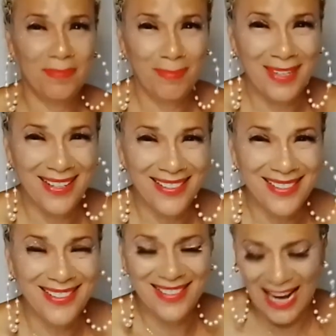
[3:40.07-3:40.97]
Be
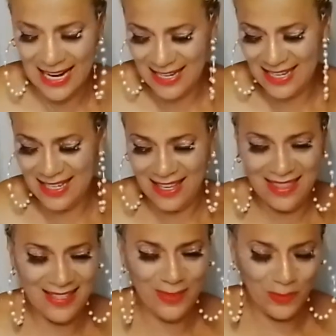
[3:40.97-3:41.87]
understanding
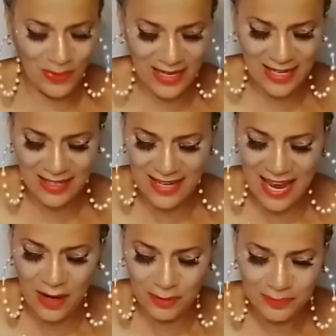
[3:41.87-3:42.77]
this week.
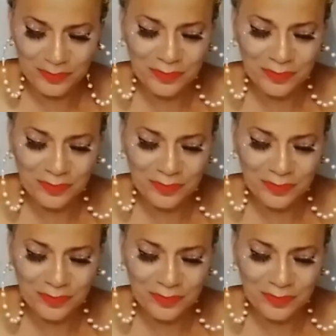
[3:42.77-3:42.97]
Now,